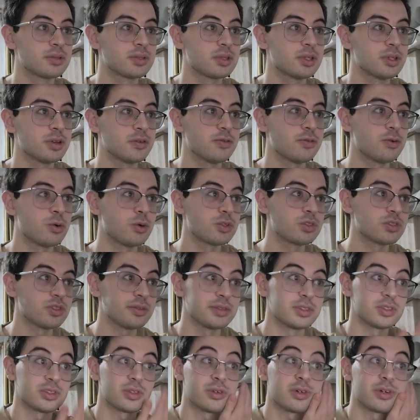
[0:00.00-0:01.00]
The force
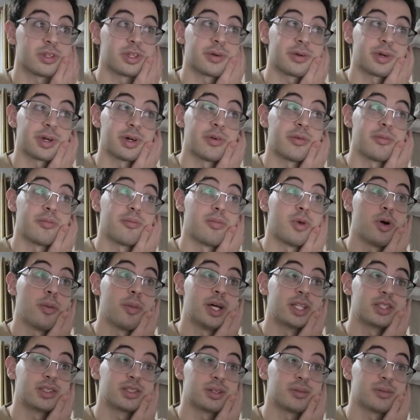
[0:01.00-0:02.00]
of a circle. There we go.
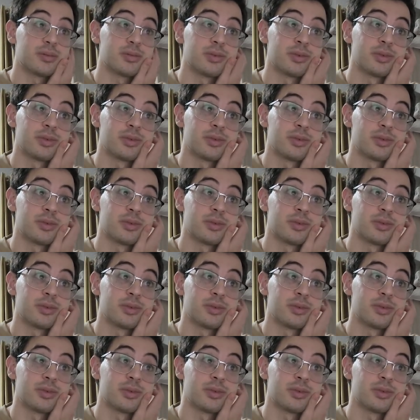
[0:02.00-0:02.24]
Momentum.